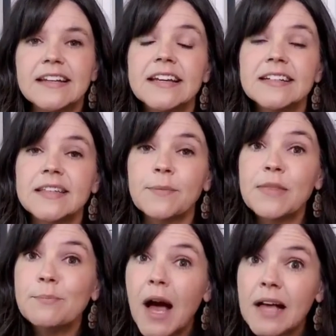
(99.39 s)
to something
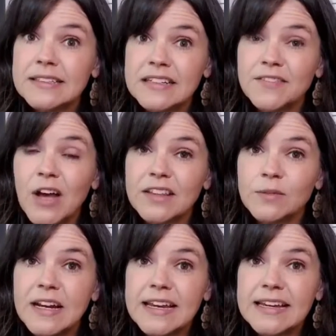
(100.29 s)
positive on the
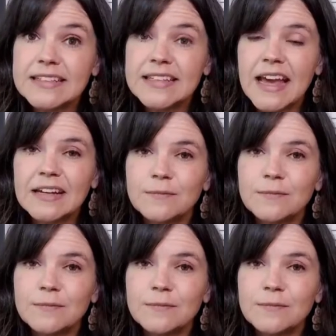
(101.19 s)
right-hand side.